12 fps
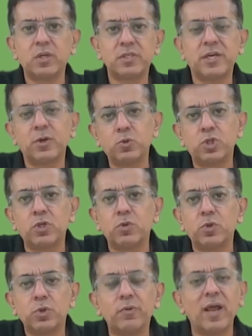say to
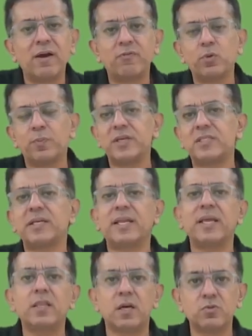Jio, you will have to pay say
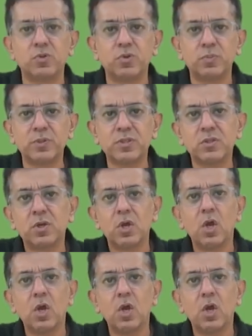10,000 rupees